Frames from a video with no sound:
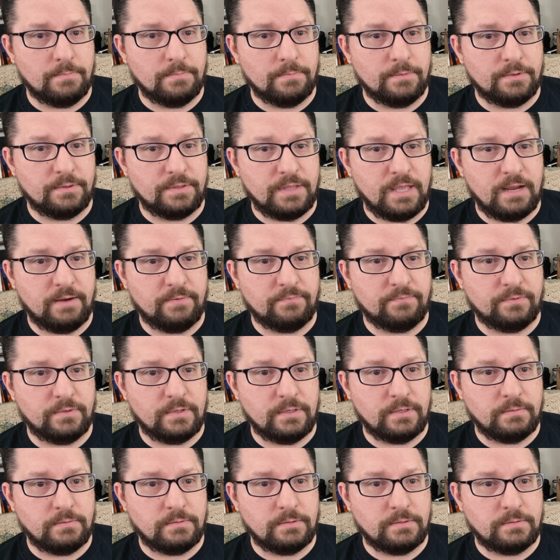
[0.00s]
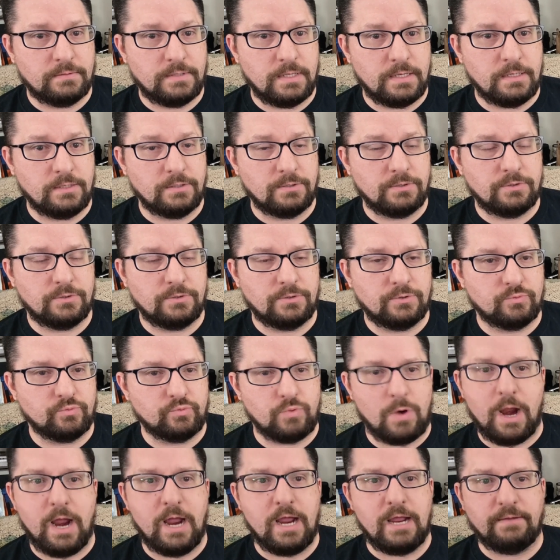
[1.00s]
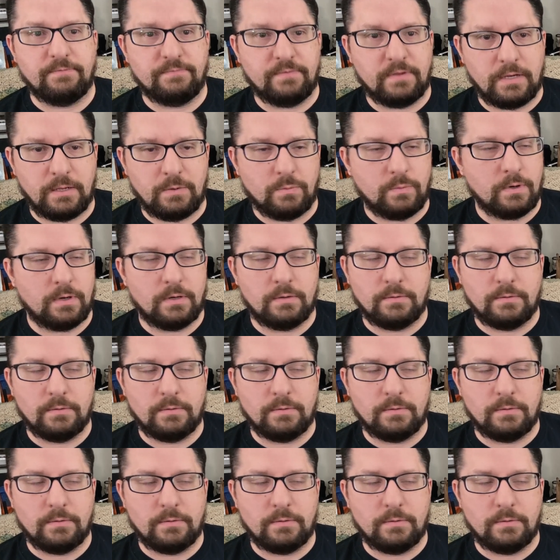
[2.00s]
but thankfully didn't drive anywhere.